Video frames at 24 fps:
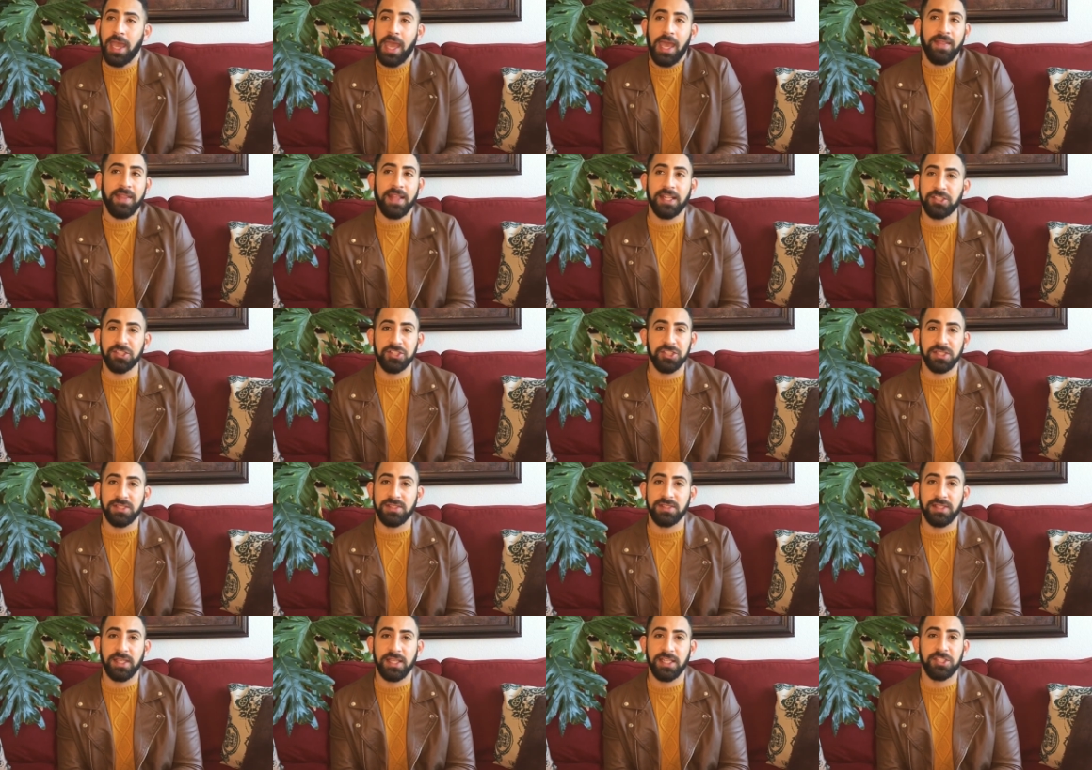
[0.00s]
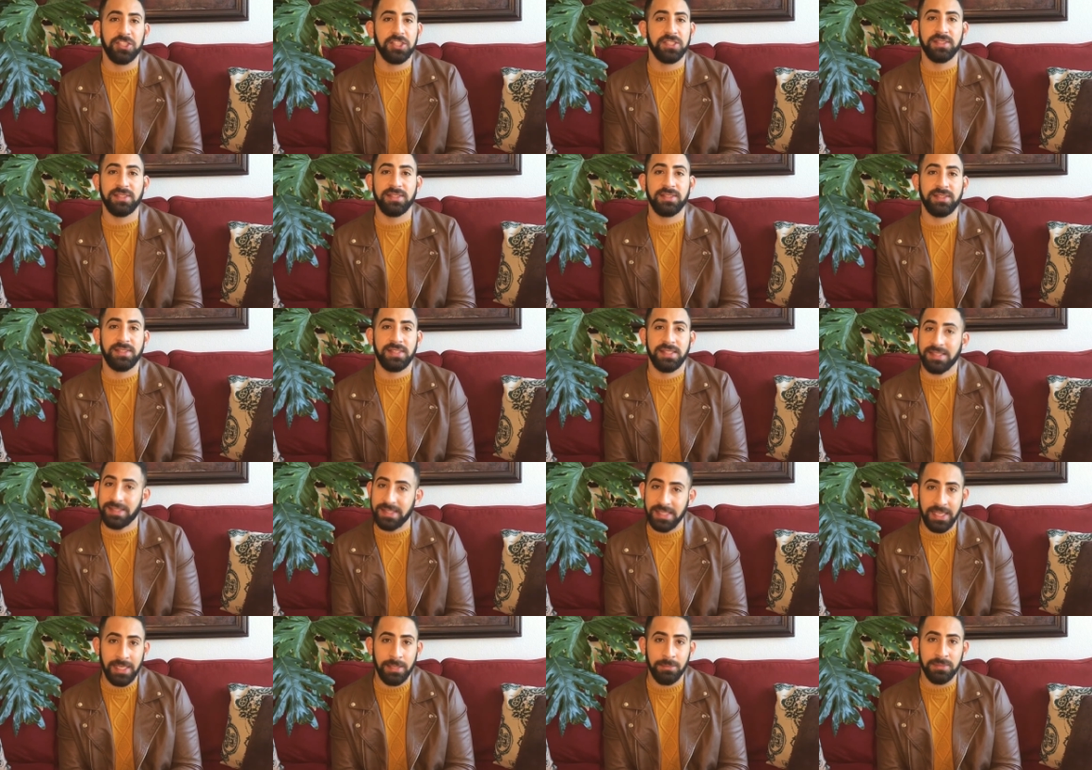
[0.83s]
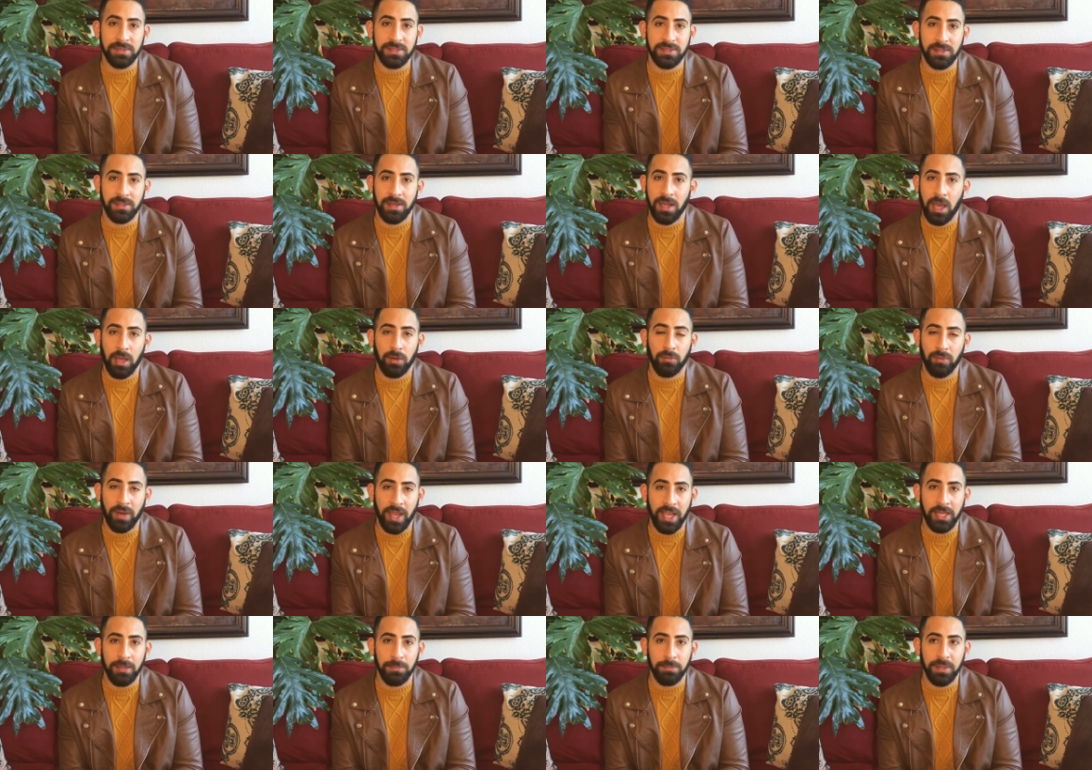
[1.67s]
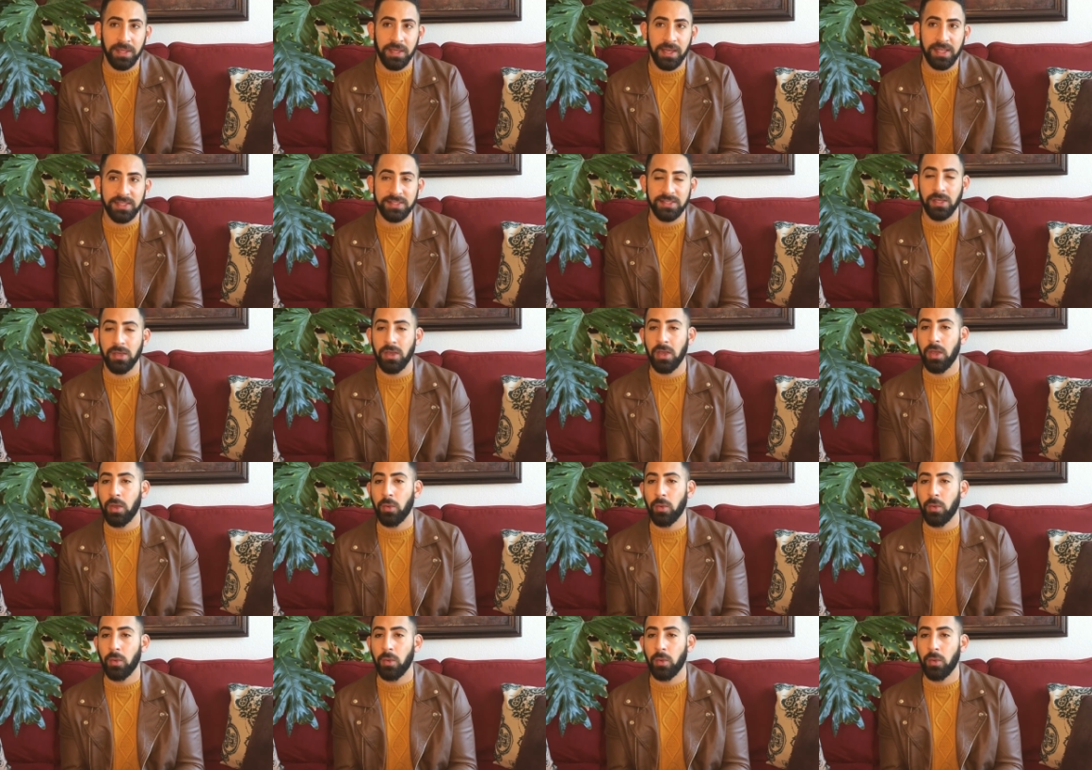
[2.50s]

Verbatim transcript: And that's just, it just seems not right because